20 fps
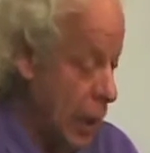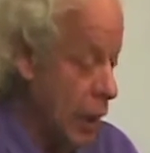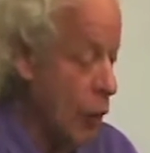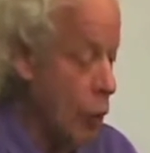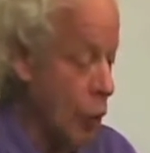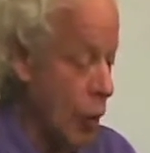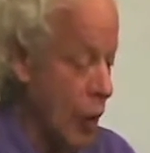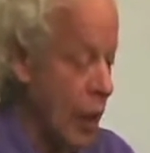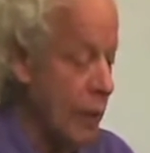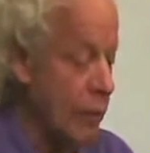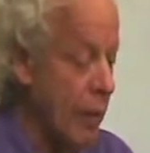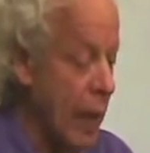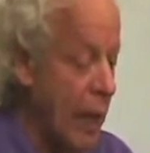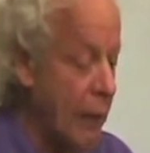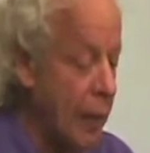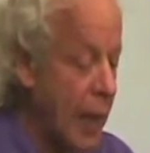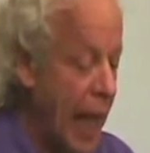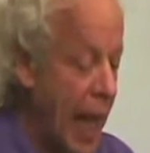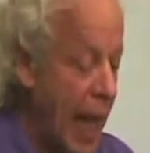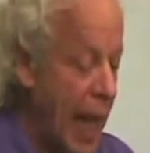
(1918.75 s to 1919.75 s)
work in my
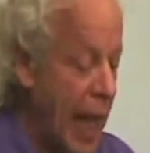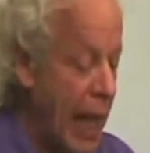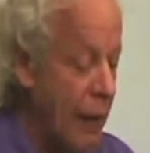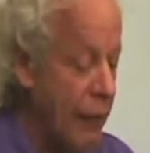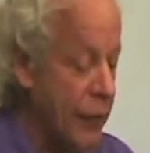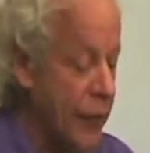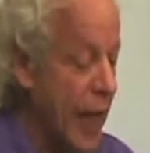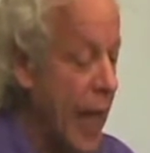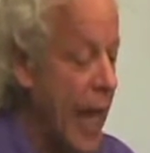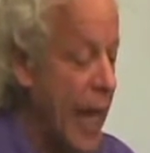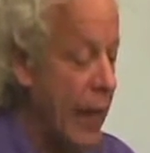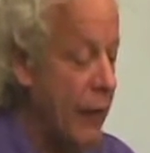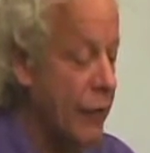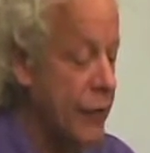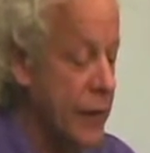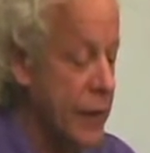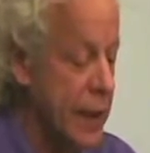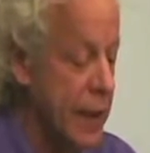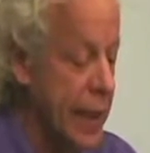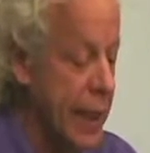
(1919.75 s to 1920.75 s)
behalf, the
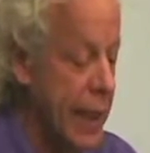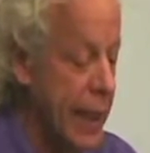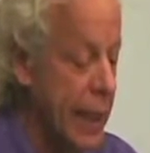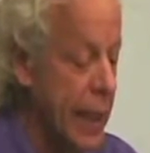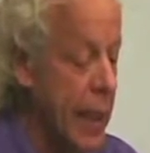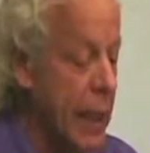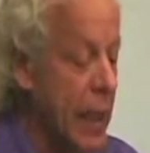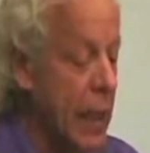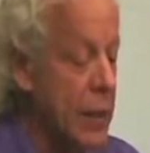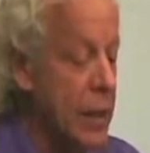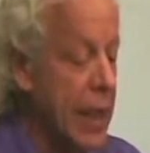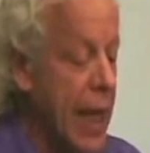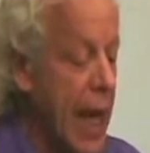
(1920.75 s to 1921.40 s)
AFT, the